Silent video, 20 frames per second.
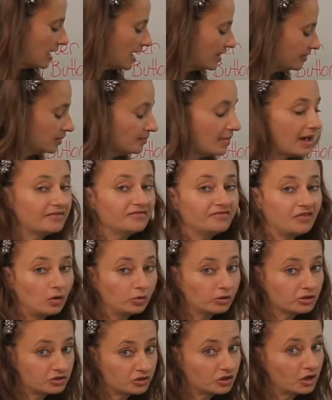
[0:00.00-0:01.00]
And the main
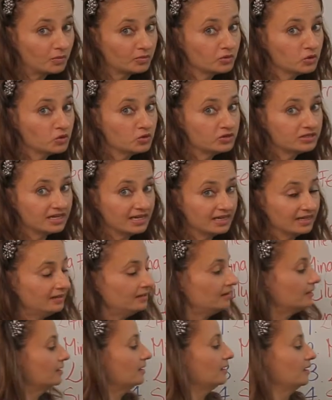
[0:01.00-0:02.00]
foliage that I'm
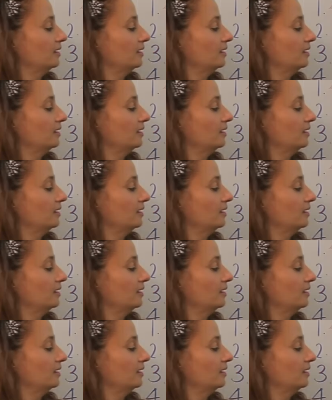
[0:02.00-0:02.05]
using